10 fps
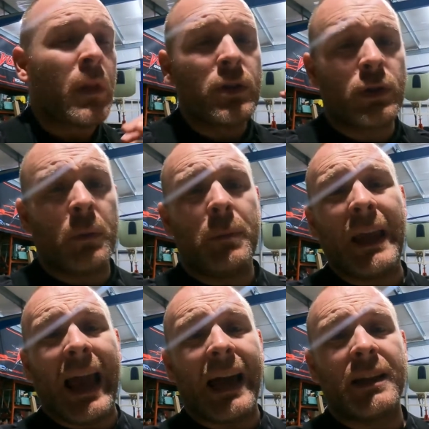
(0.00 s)
So I'm gonna
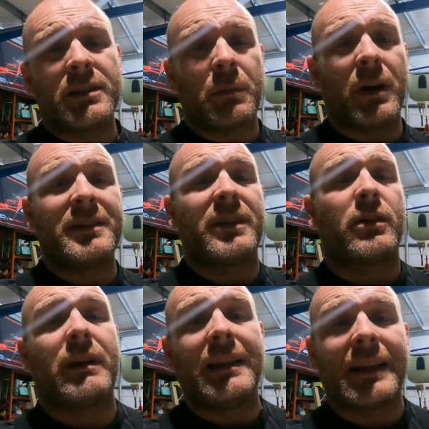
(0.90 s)
be adding some
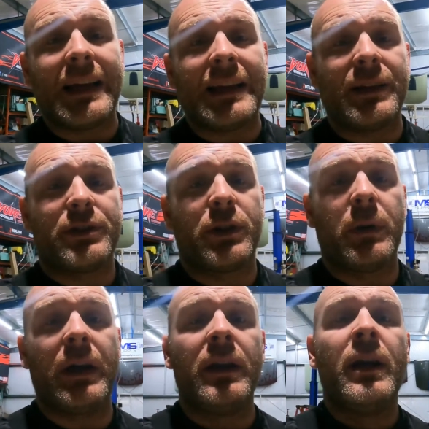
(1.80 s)
auxiliary lighting to
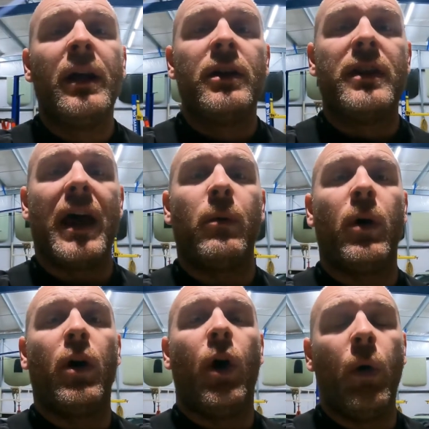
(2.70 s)
it that
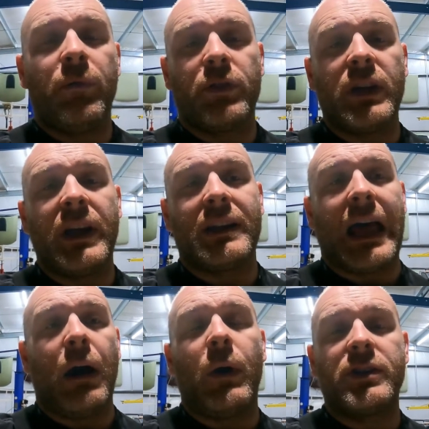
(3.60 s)
will hopefully
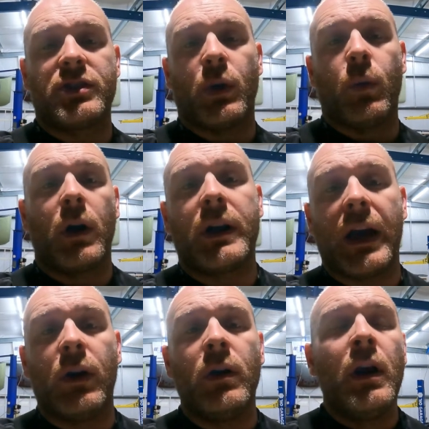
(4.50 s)
allow us to work
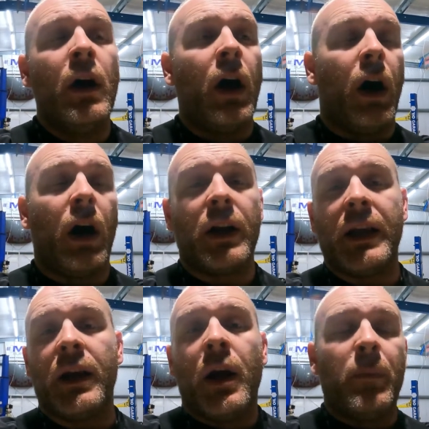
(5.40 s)
out on
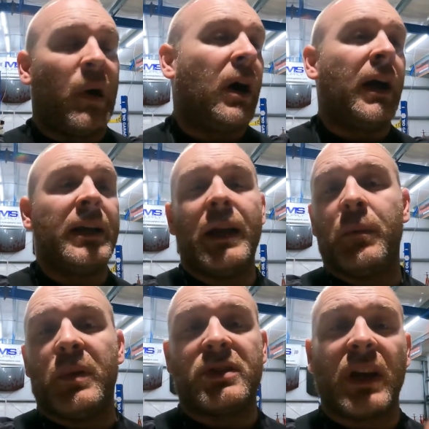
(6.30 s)
it, behind
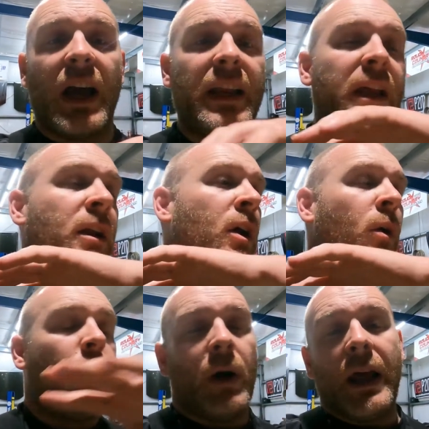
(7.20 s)
it, beside it,
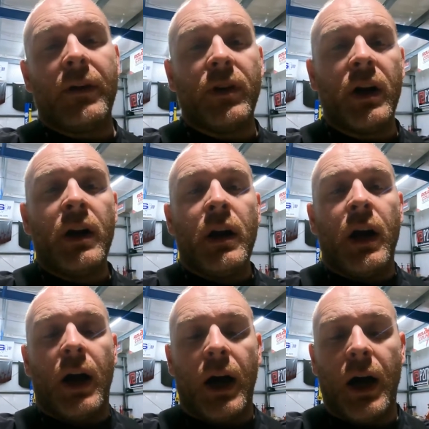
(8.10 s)
whatever,
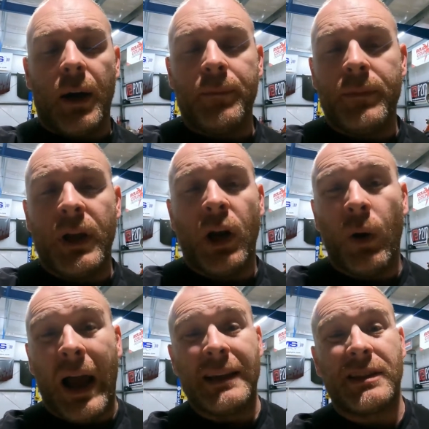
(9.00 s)
you
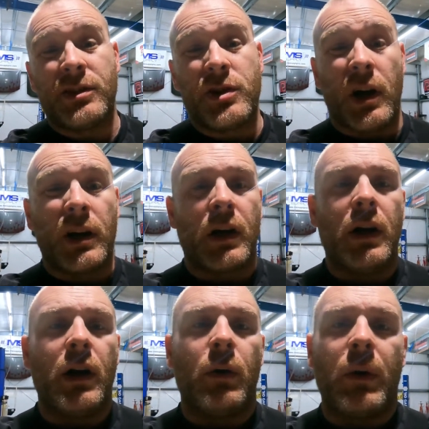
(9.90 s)
know, as it's
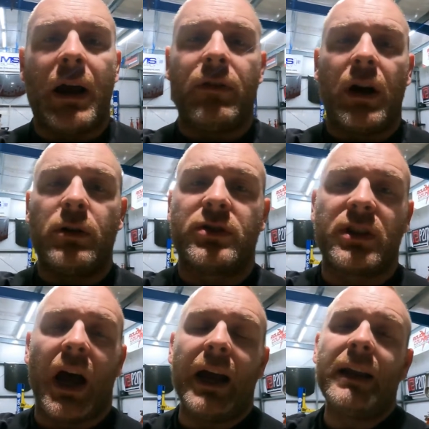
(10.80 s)
darker or whatever
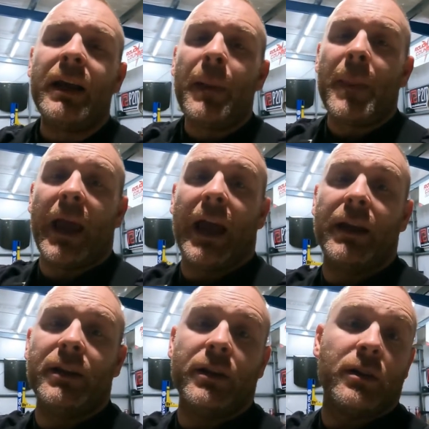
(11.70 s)
outside,
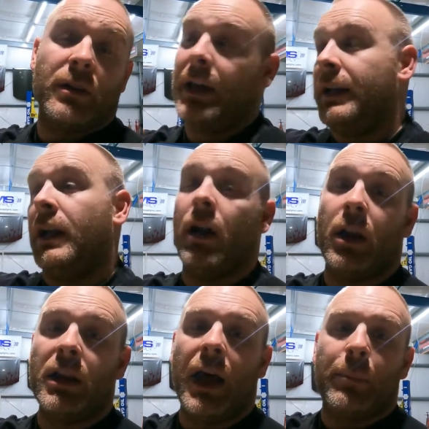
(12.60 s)
and lighten it
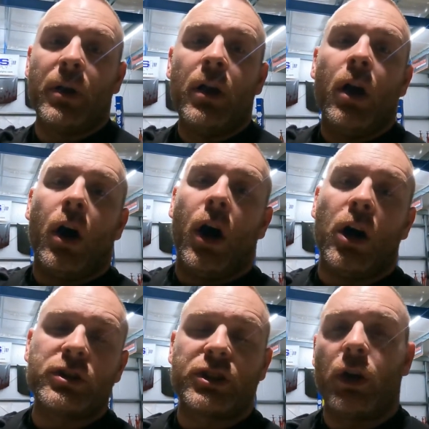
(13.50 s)
all up.
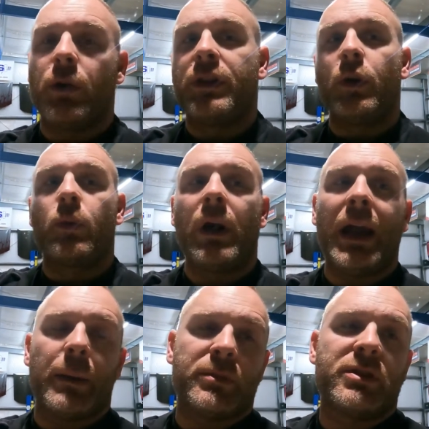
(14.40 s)
Also, the
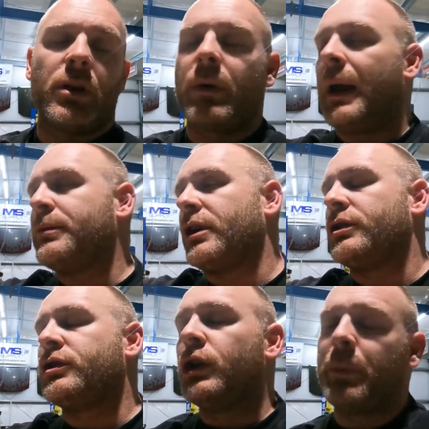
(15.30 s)
ramps are
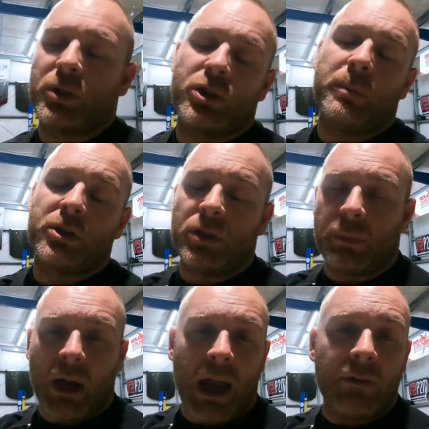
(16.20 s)
super, super,
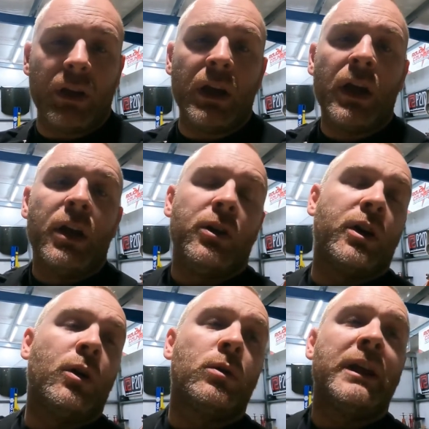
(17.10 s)
super heavy. You
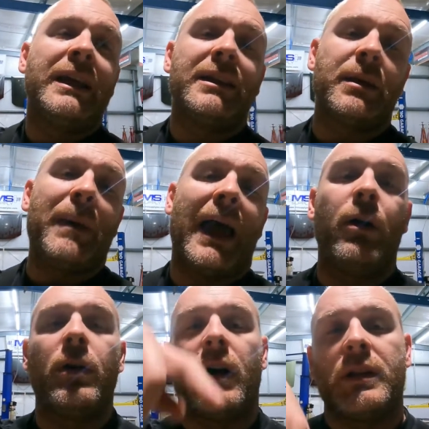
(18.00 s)
can only get them
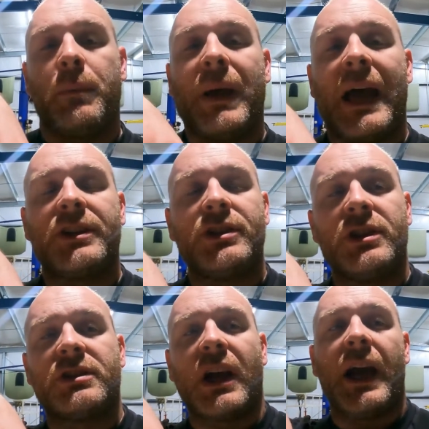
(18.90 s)
out on the
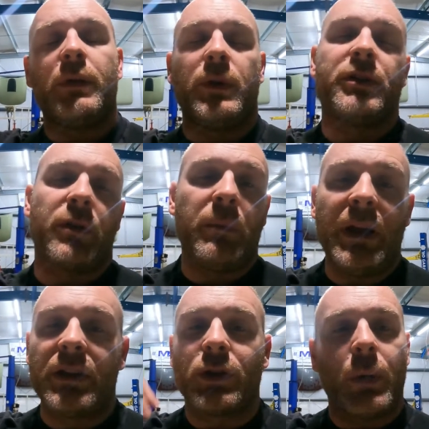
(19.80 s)
passenger side, which for
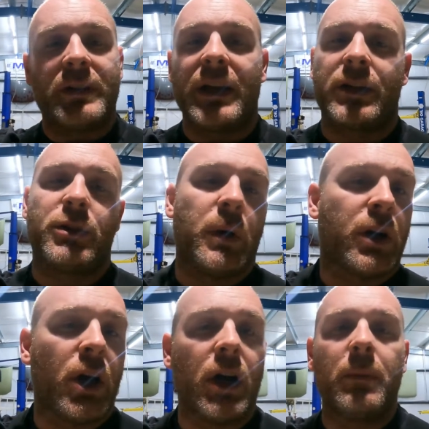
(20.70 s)
me is always next to a
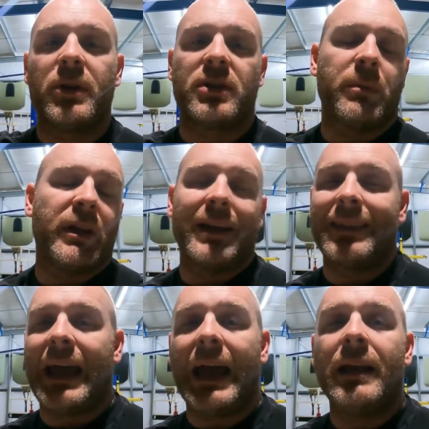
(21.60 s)
curb or something like
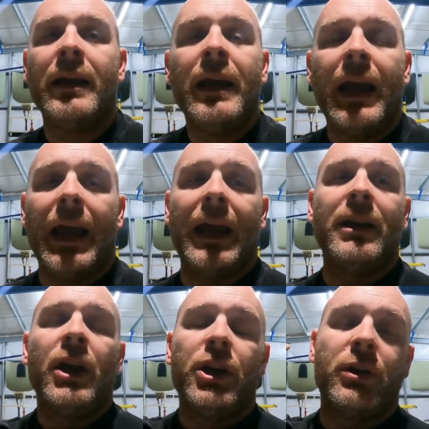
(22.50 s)
that.
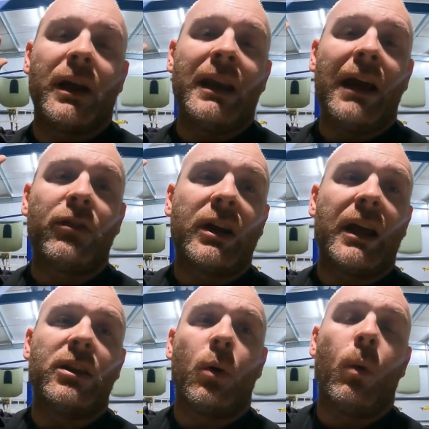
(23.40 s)
And you can never
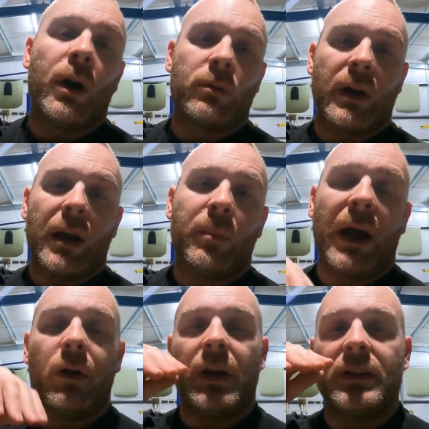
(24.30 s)
get the one ramp out.